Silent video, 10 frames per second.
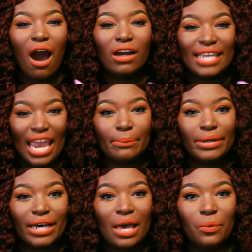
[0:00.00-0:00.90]
on
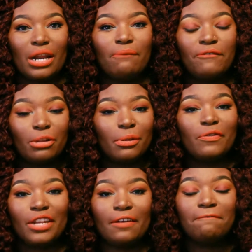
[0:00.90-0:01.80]
camera and when I'm
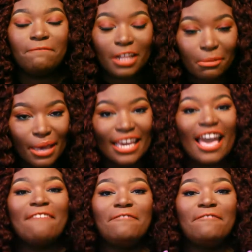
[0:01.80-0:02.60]
filming